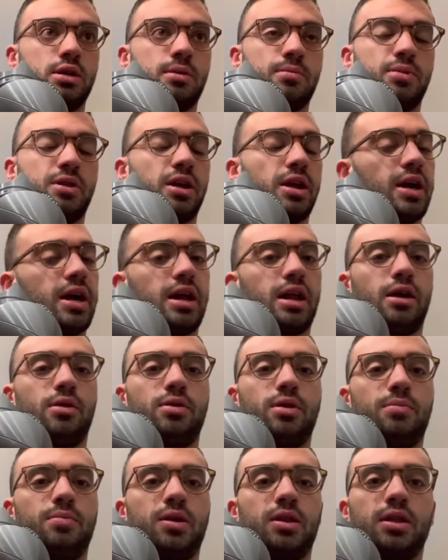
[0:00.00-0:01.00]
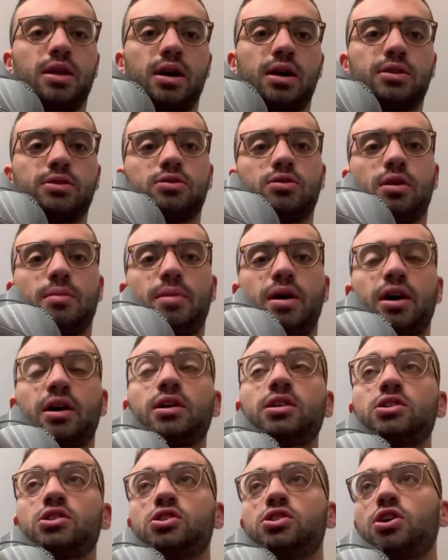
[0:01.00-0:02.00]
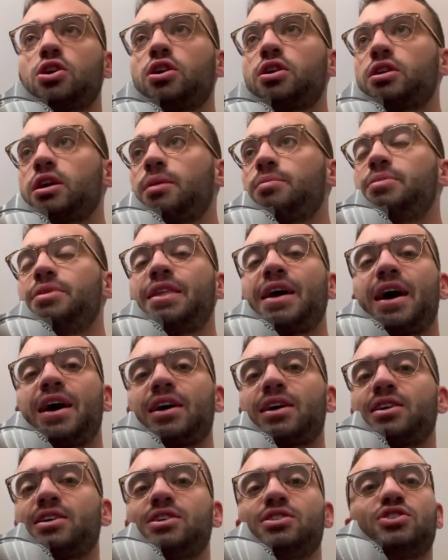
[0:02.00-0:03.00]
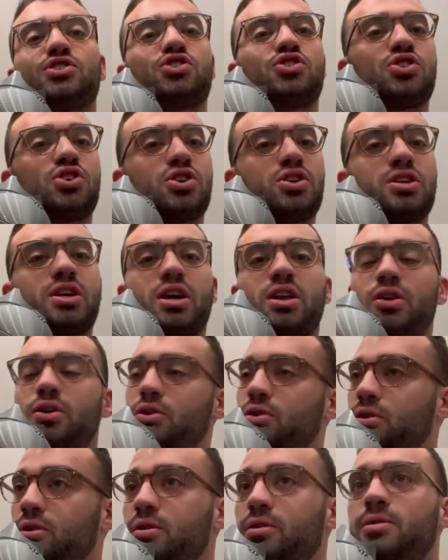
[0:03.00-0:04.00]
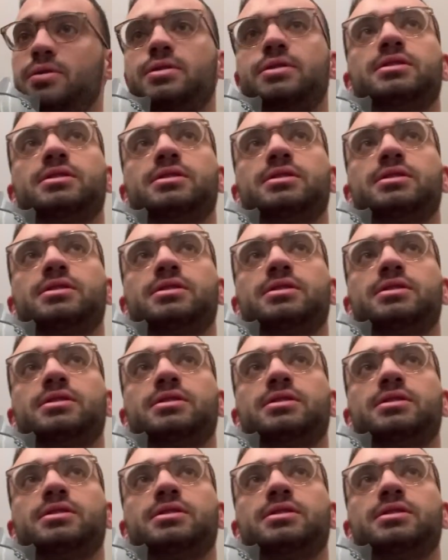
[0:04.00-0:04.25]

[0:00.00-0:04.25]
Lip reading: But then again, I already beat that. So I'm not concerned. I'm not concerned at all.